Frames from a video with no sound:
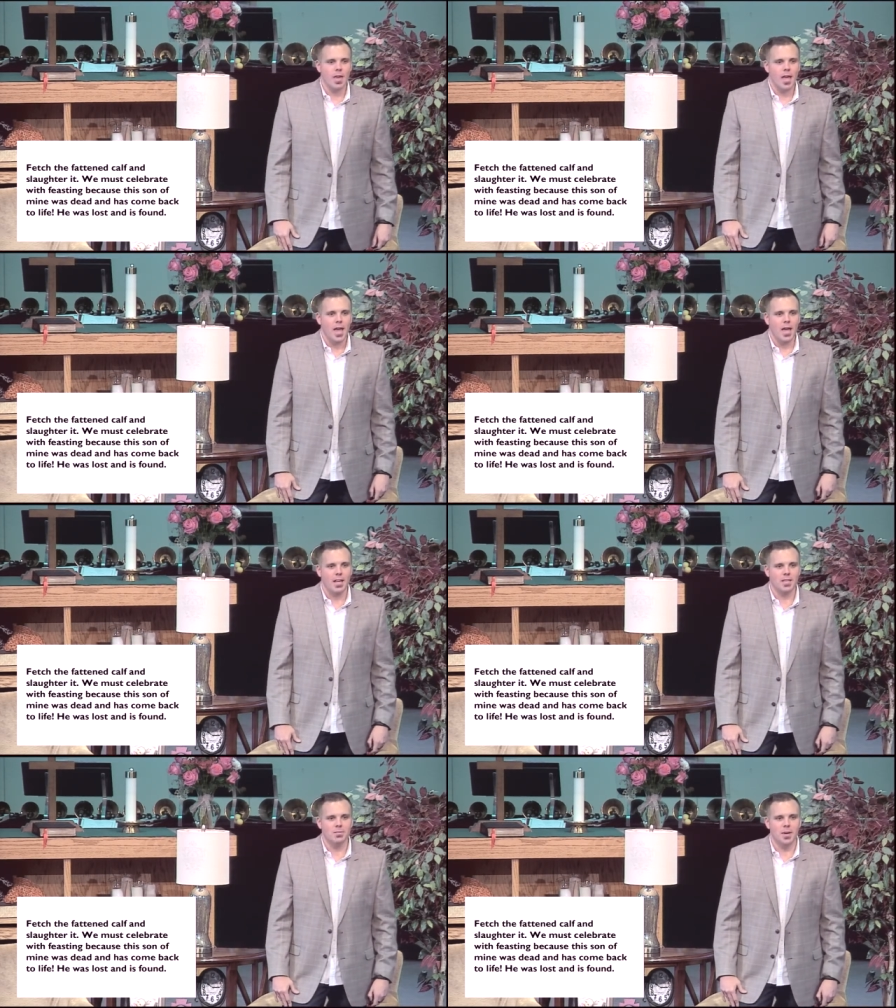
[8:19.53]
and
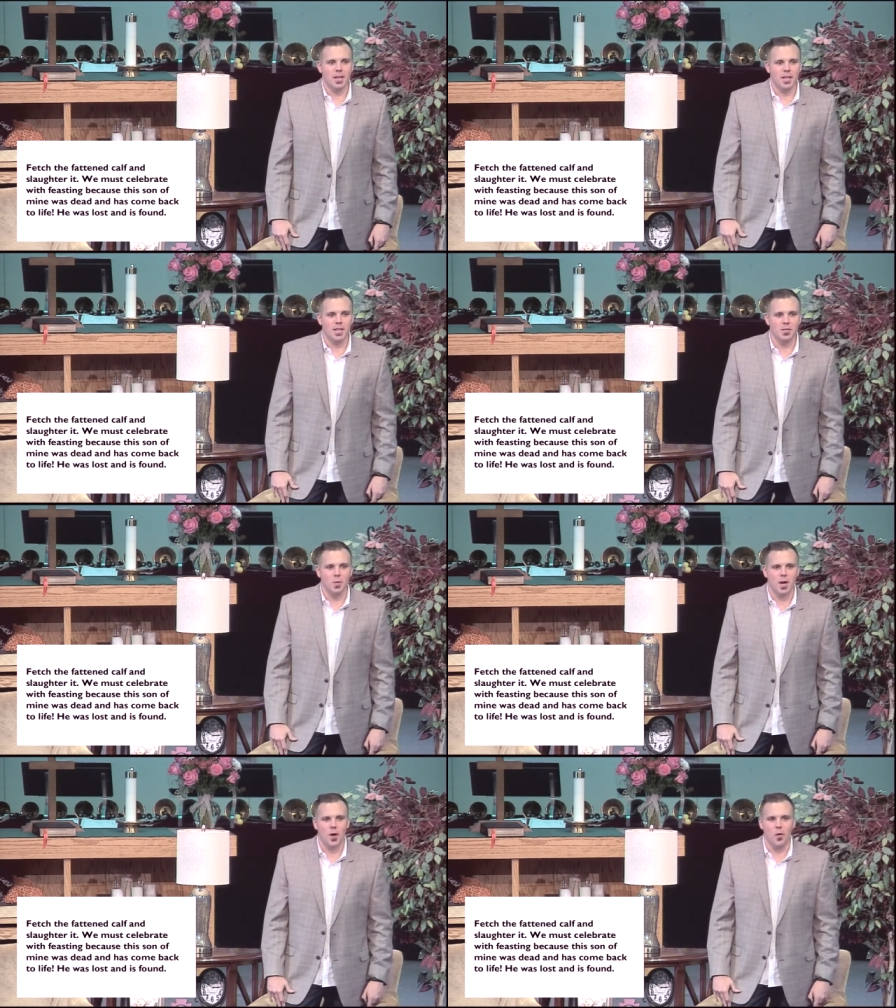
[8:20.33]
he's making his
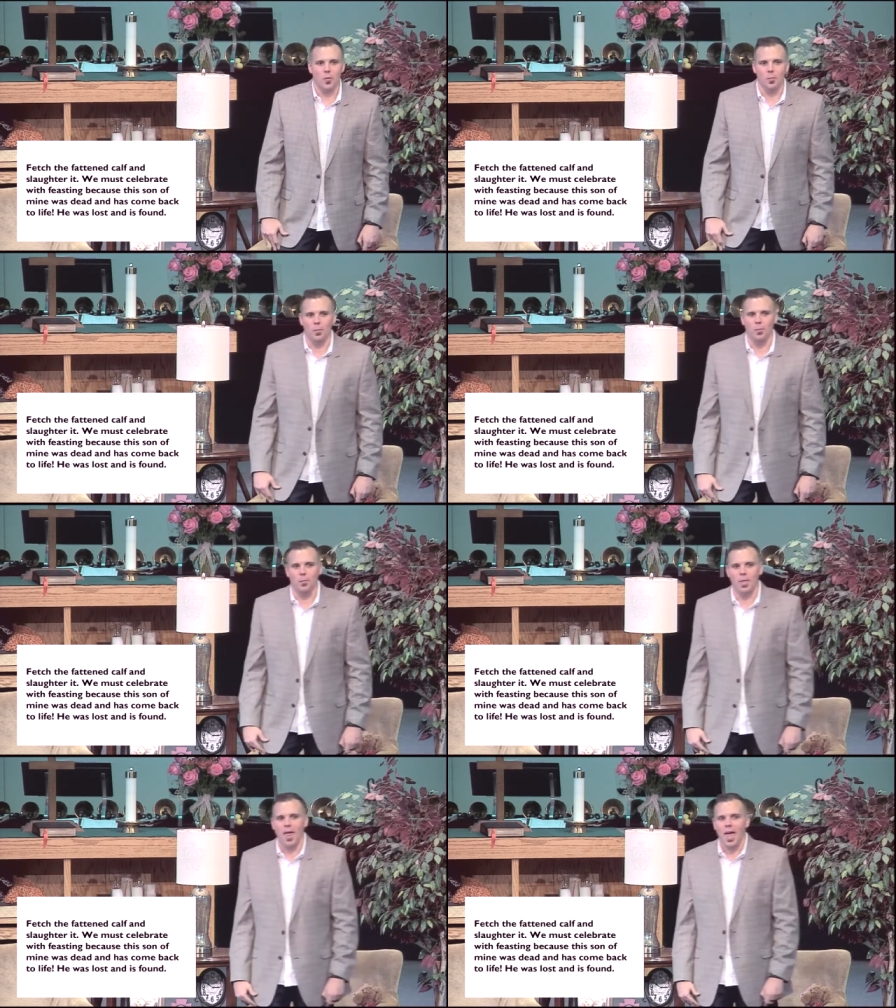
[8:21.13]
way home.
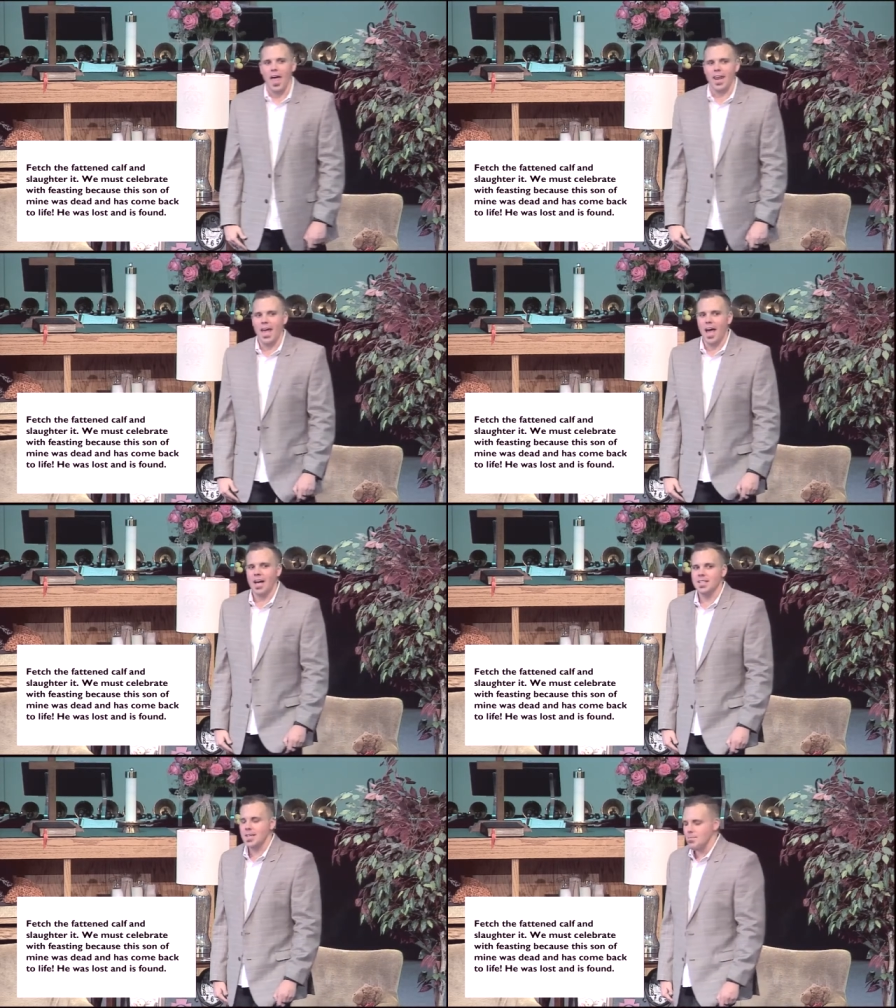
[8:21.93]
And
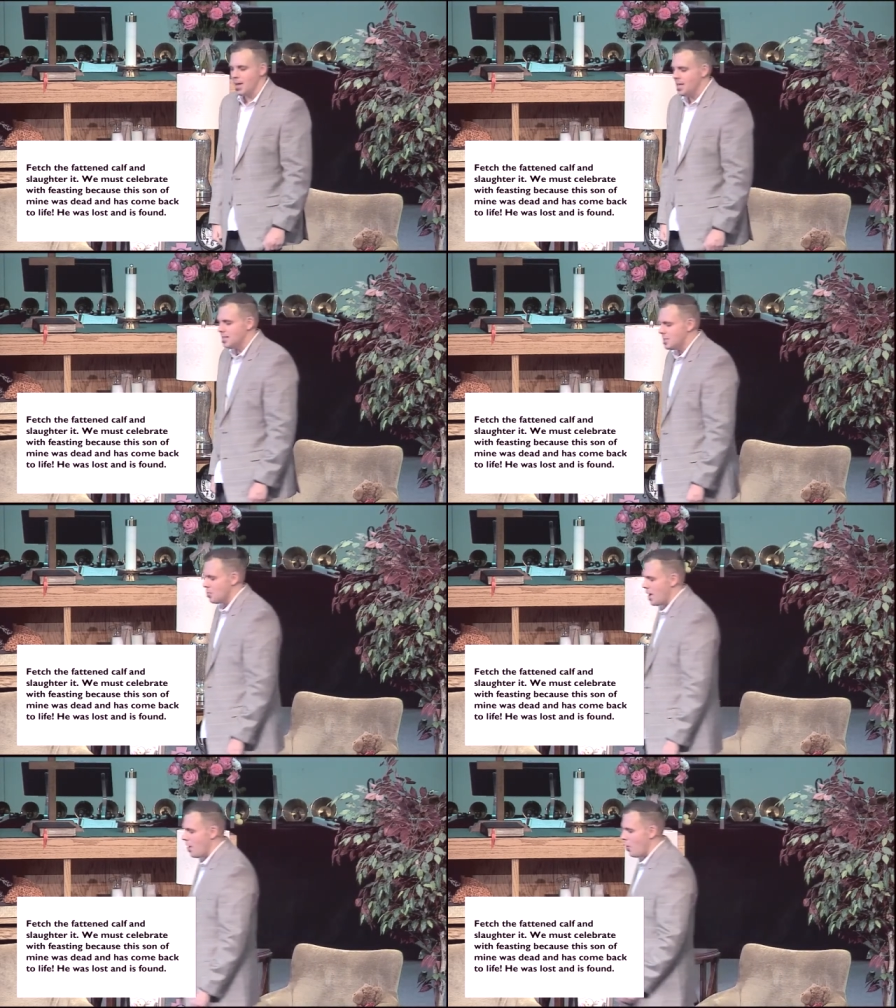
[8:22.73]
as he makes his
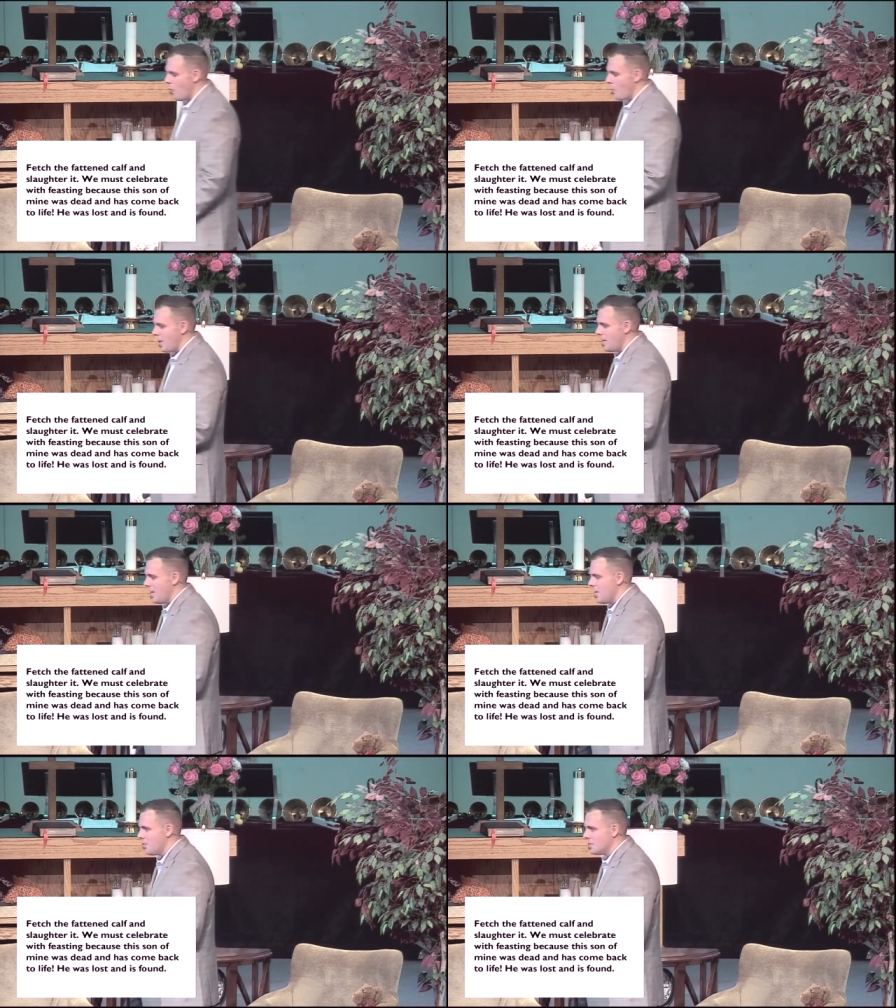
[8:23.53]
way home, he
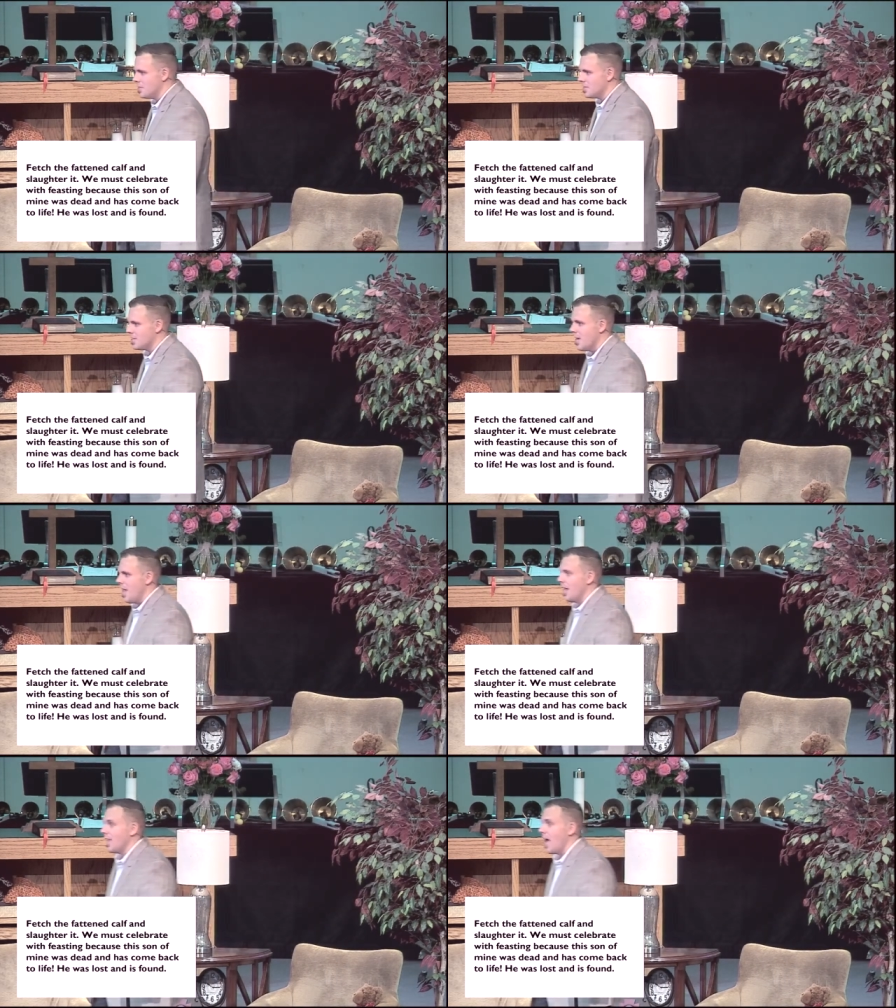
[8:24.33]
hears this
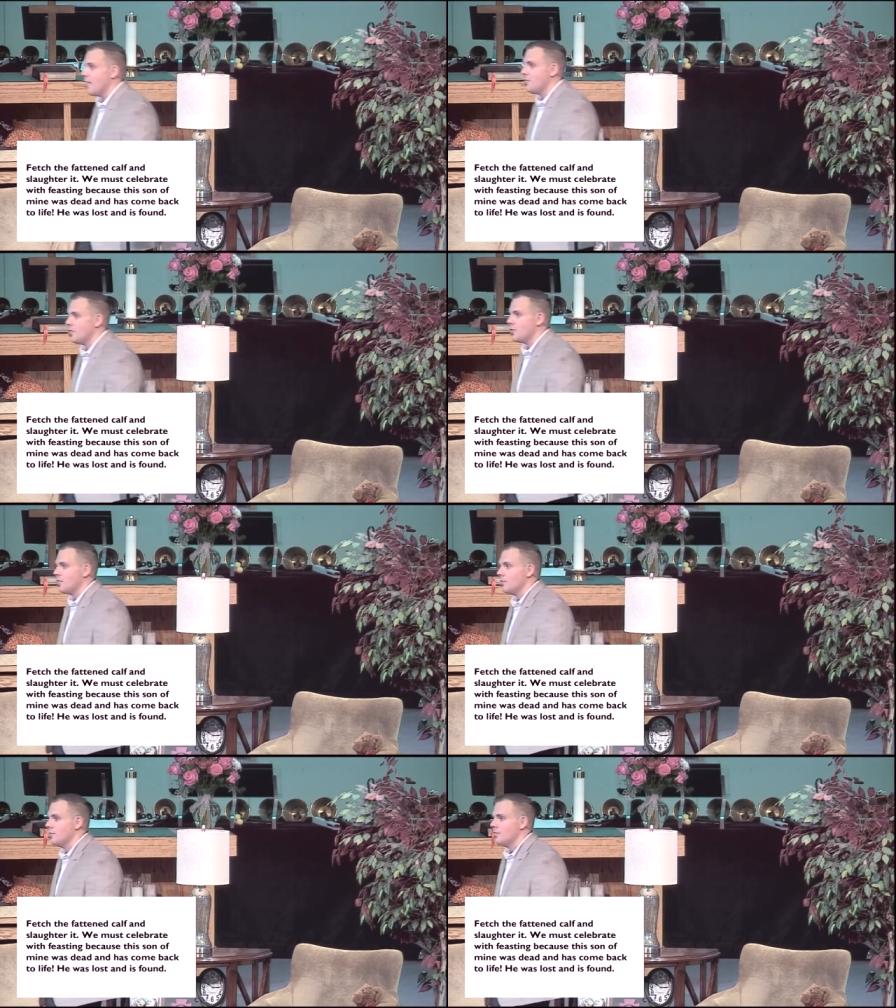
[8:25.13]
laughter
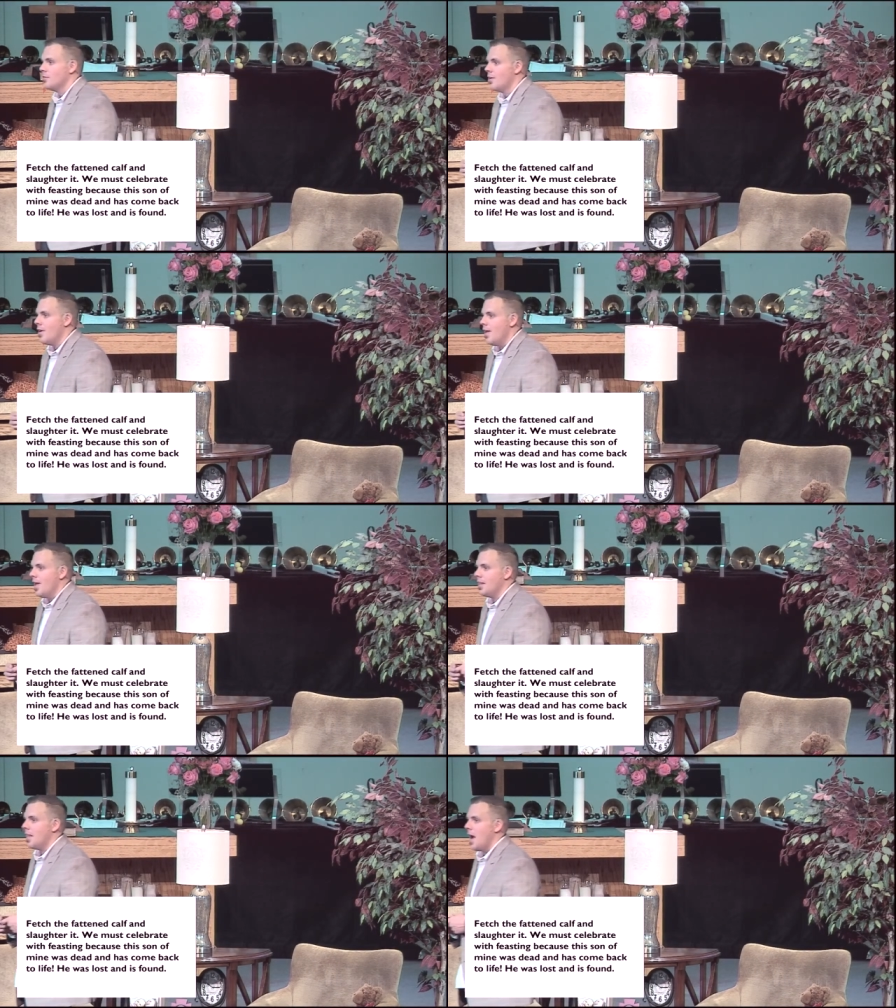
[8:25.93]

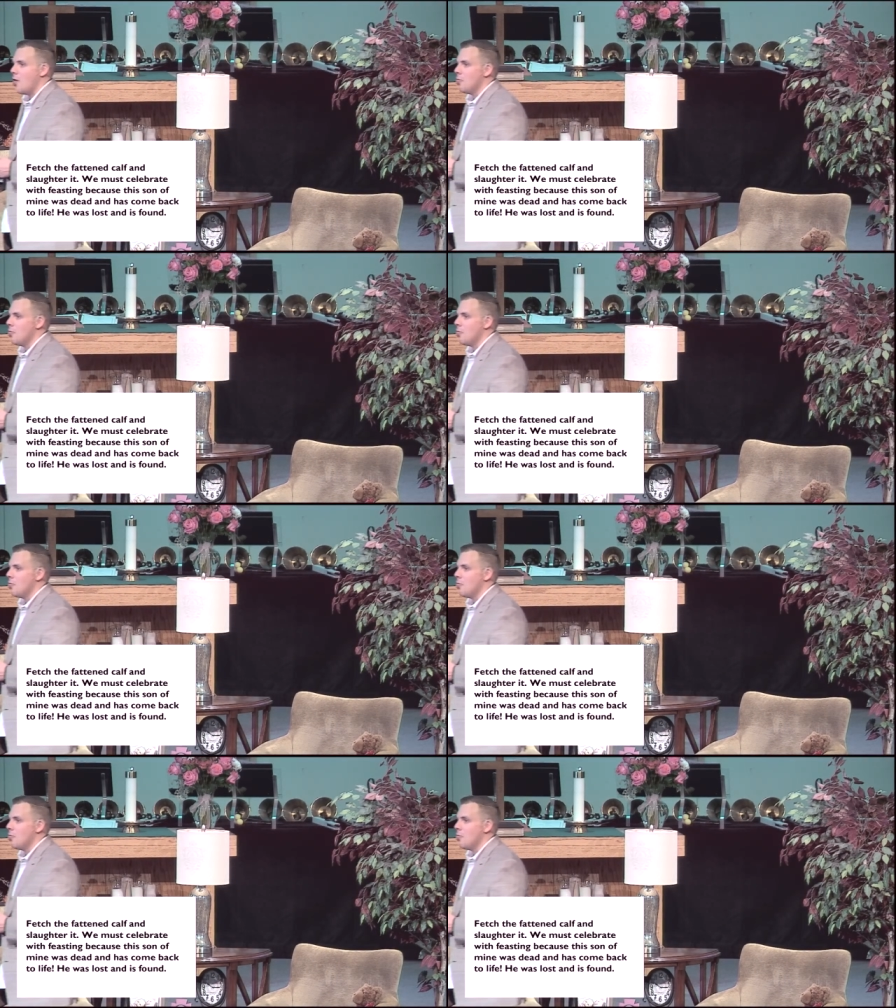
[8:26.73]
and loud